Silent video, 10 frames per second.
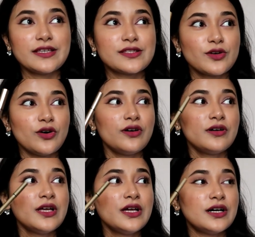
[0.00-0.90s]
I
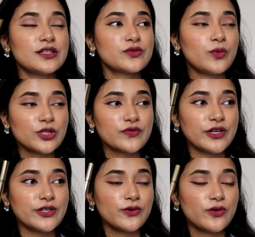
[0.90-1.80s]
saw a swatch
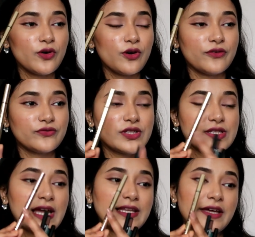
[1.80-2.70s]
video of
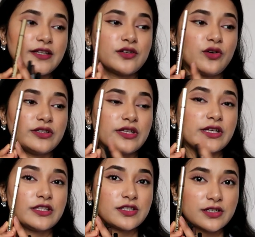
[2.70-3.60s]
this eyeliner on
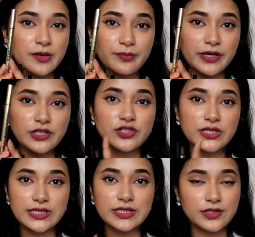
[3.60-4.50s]
their Instagram page,
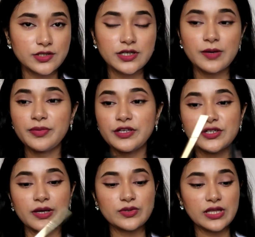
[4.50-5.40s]
NYX Instagram
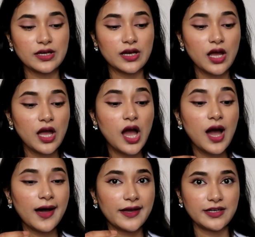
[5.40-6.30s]
page, and I was like,
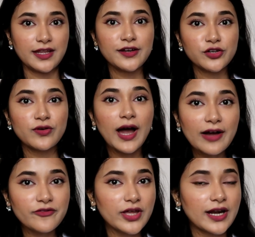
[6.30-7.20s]
I need to
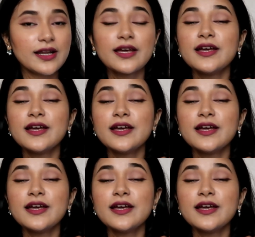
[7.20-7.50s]
have that.